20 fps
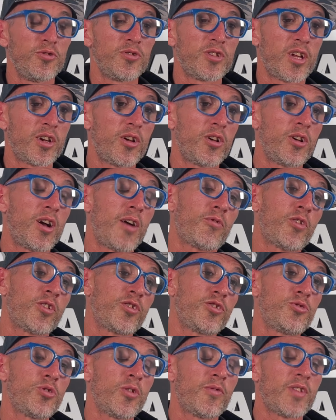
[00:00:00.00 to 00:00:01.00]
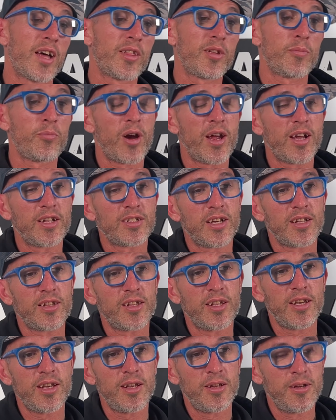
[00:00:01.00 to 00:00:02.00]
I know I've got 2 of the other brands out
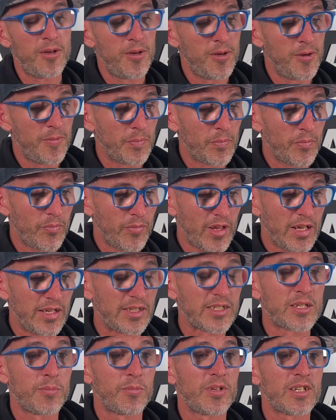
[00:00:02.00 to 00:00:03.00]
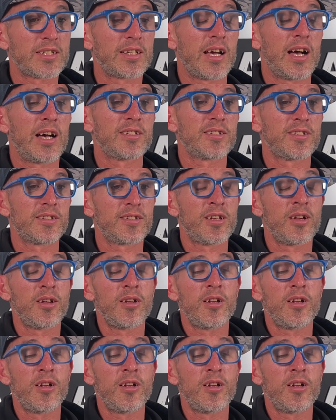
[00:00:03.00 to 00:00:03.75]
there in similar sizes.